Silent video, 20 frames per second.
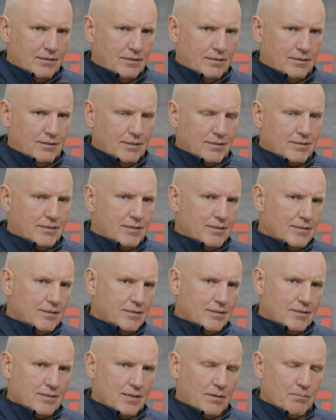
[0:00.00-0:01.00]
this
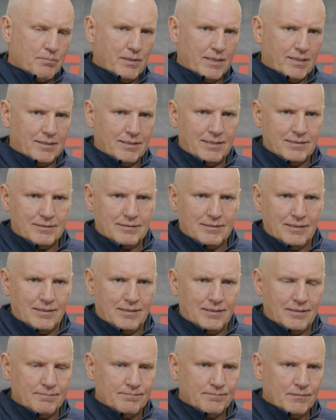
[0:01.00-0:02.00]
isn't something
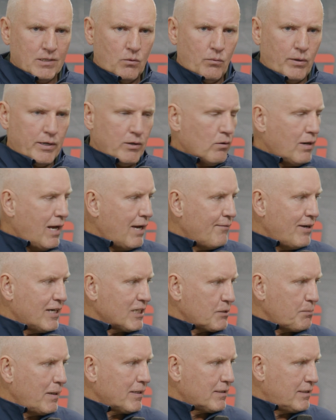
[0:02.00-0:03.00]
that we don't have
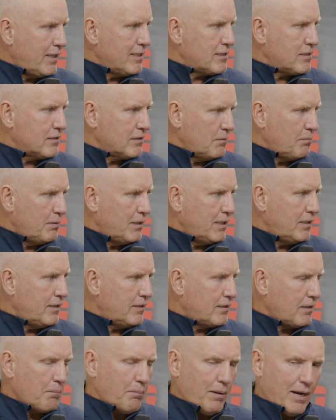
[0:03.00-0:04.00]
expectations to be
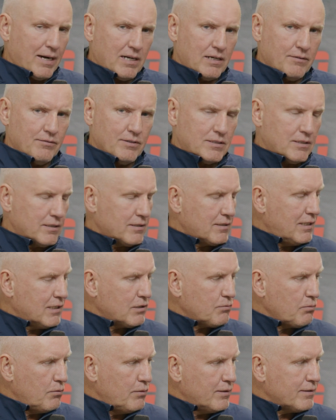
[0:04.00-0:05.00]
competitive and
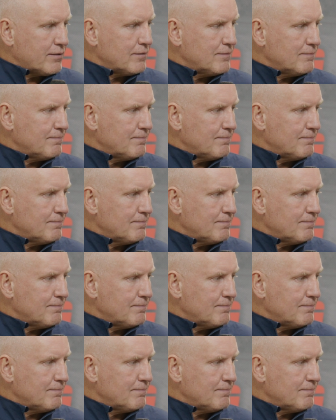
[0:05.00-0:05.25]
successful with.